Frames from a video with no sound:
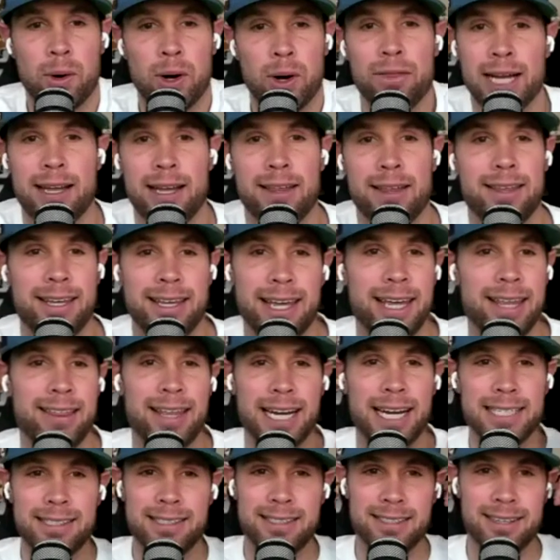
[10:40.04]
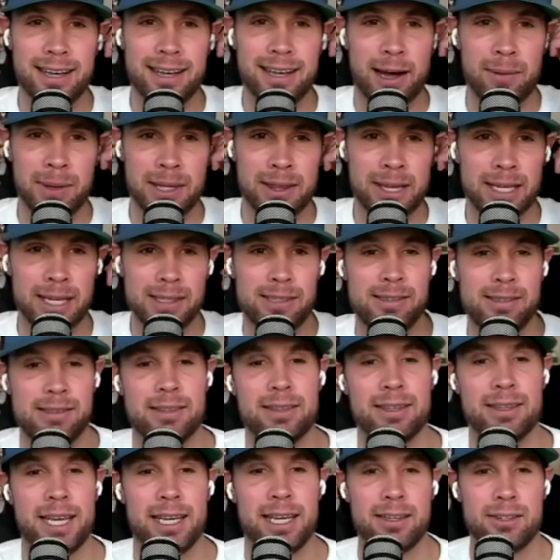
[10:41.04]
that that's I mean that's
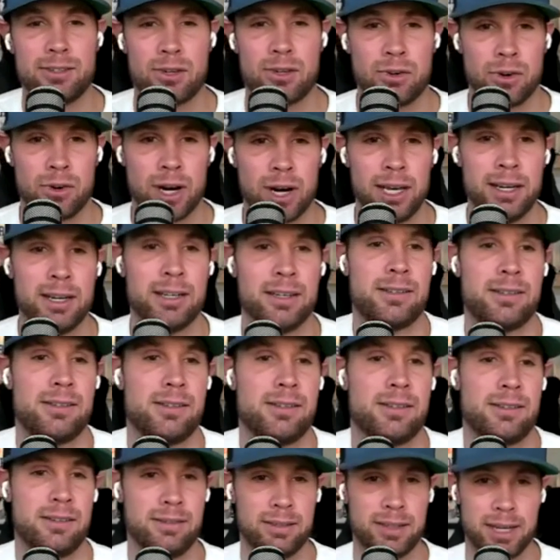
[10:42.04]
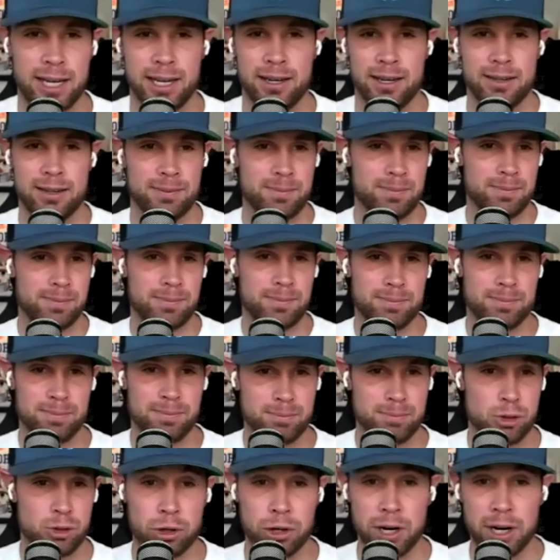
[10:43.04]
his greatest like
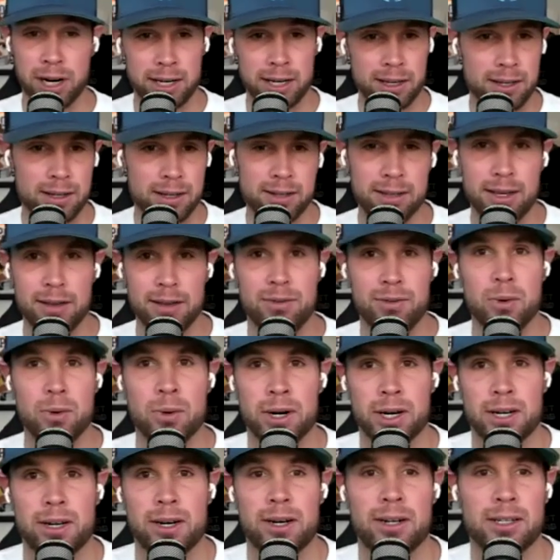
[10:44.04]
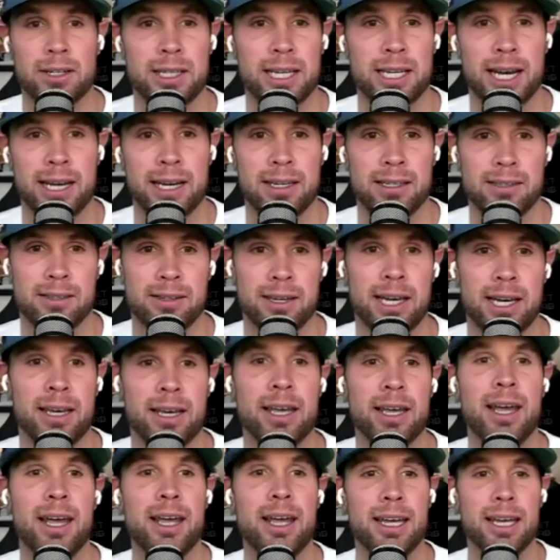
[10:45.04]
trick if you want to call it that is
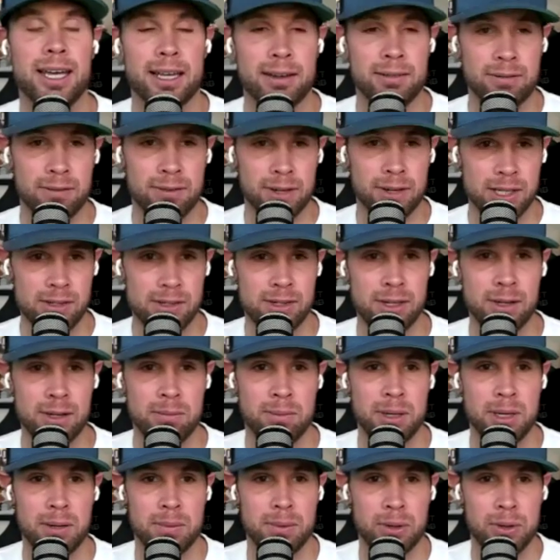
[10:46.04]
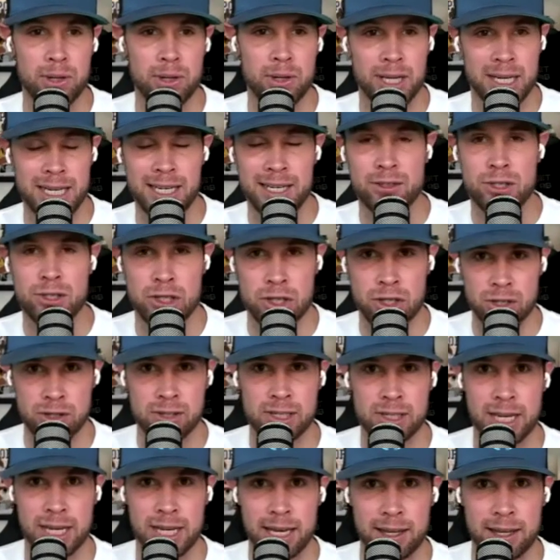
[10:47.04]
like convincing people that he's
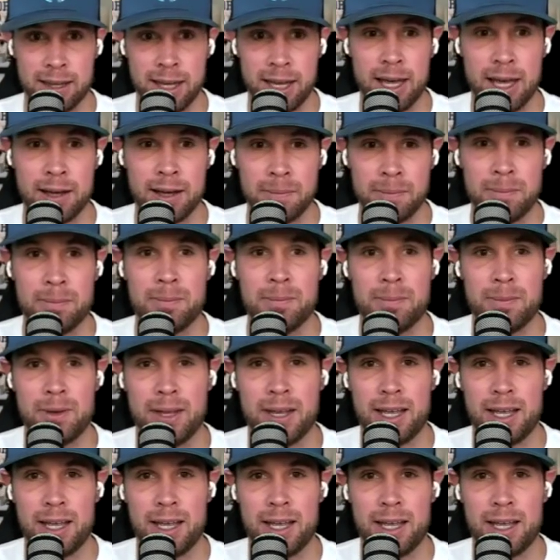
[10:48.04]
just like them